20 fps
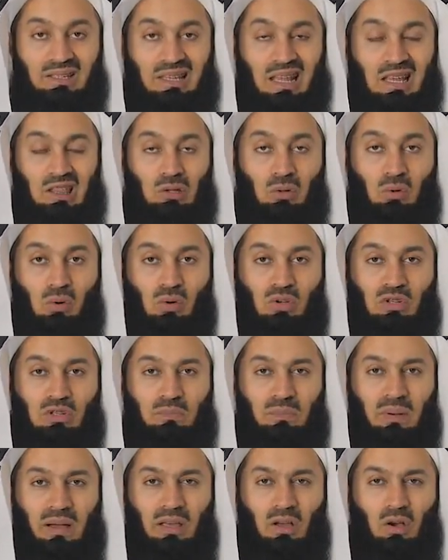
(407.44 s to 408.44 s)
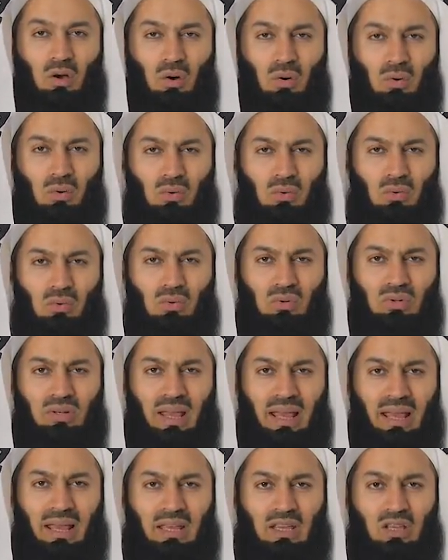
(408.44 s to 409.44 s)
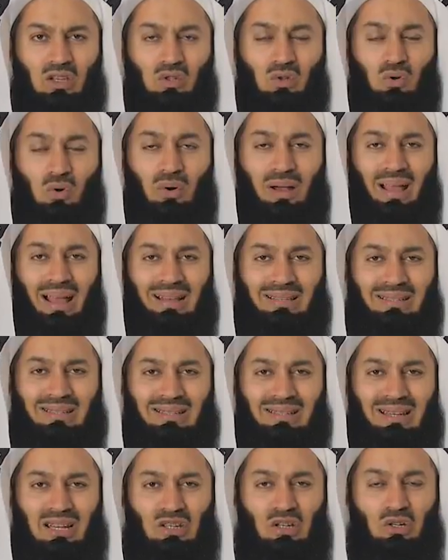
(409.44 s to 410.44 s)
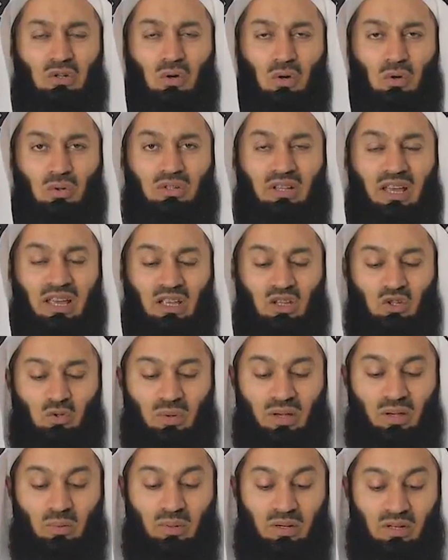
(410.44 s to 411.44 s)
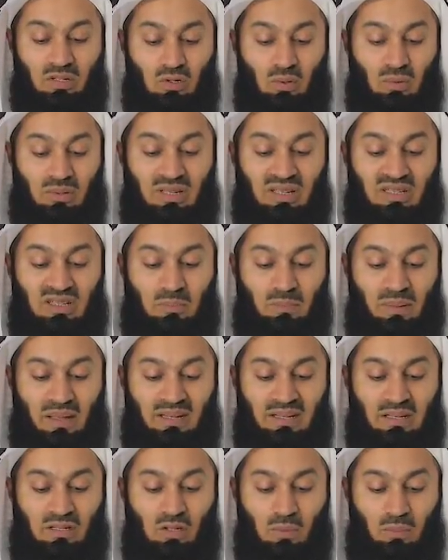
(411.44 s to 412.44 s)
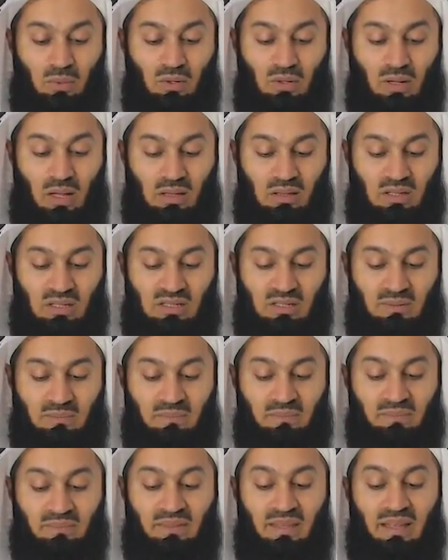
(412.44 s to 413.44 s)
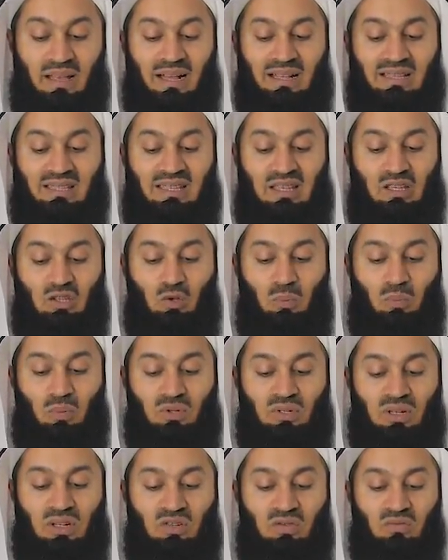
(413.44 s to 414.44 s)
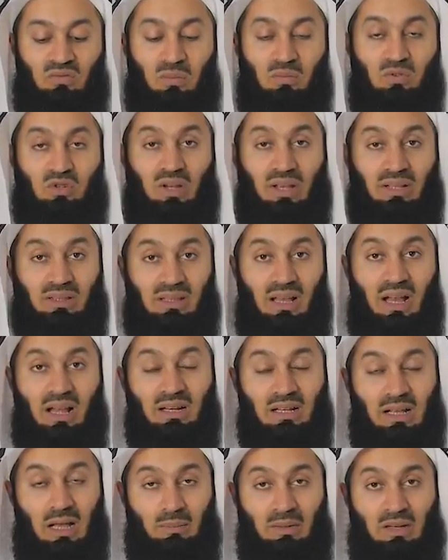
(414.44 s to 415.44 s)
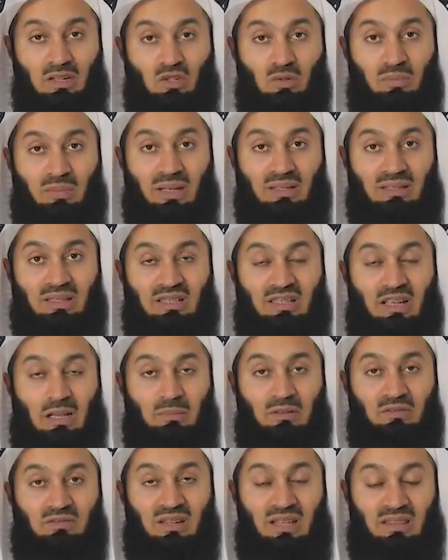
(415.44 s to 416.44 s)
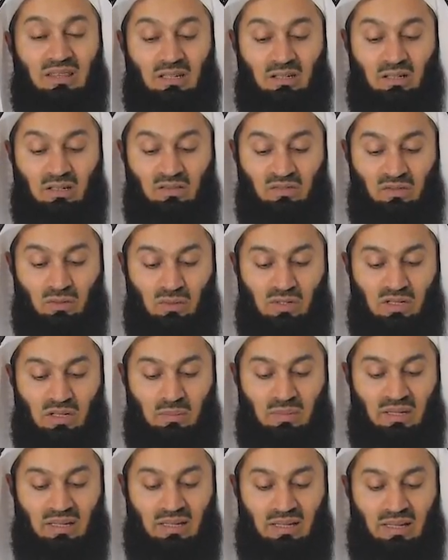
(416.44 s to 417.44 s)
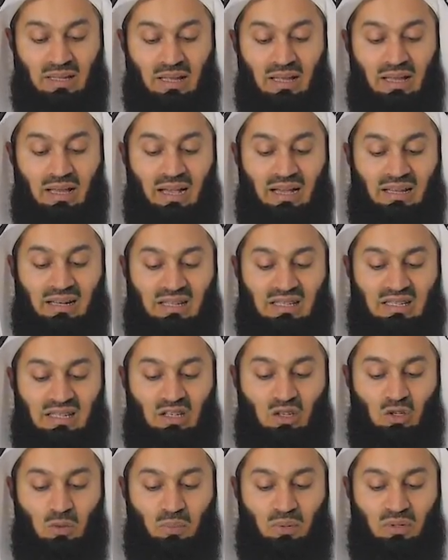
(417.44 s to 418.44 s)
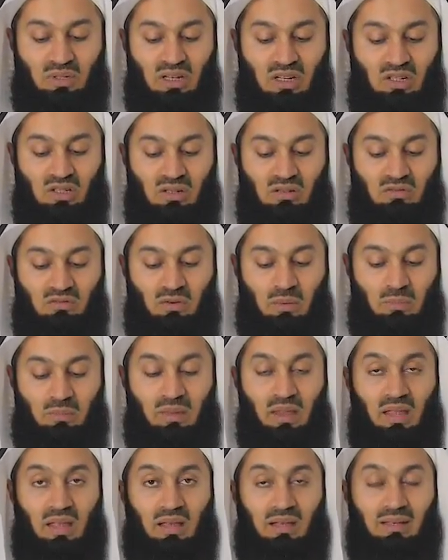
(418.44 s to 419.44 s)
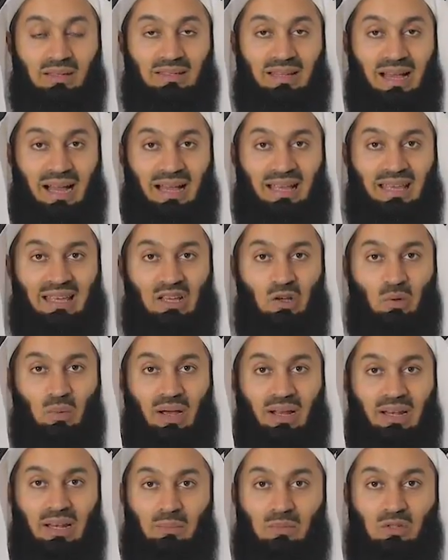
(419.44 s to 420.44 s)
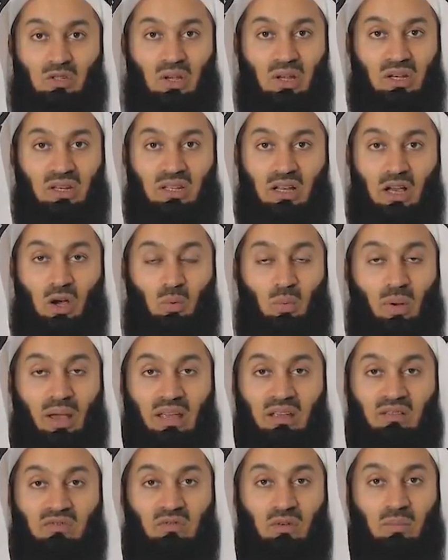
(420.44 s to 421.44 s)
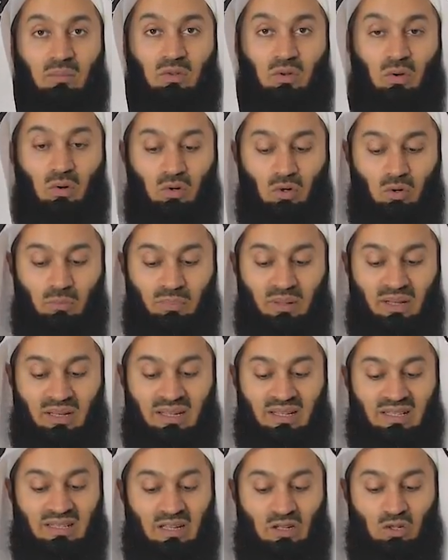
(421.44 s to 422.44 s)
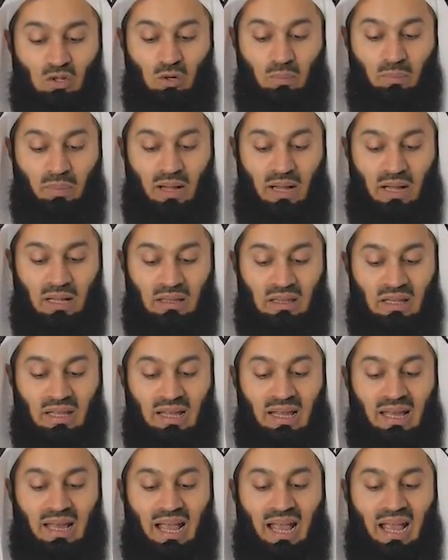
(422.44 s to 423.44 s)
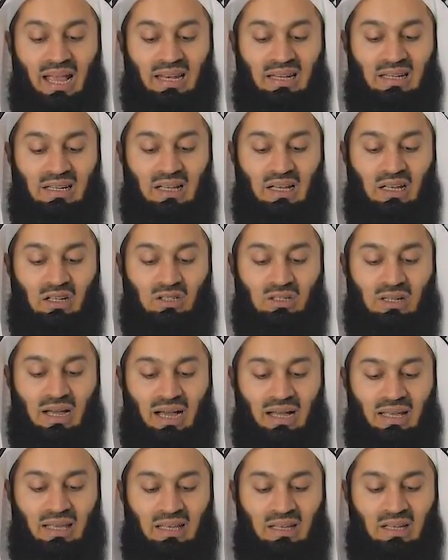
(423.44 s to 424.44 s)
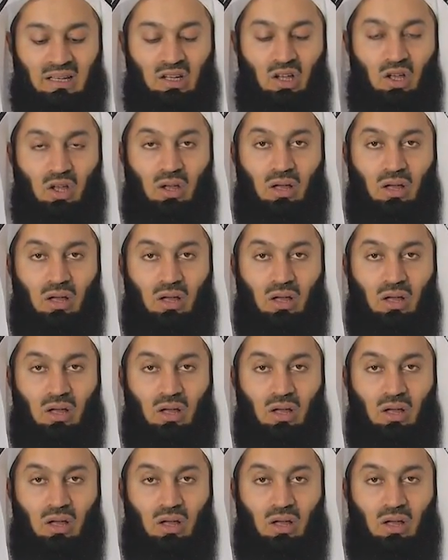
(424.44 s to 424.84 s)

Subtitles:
death caused by old age or at such an old age where we are totally dependent upon others. I seek your protection from shaitan coming to me at the time of death and confusing me. And I seek your protection from dying while I'm turning away from your obedience and your path, and dying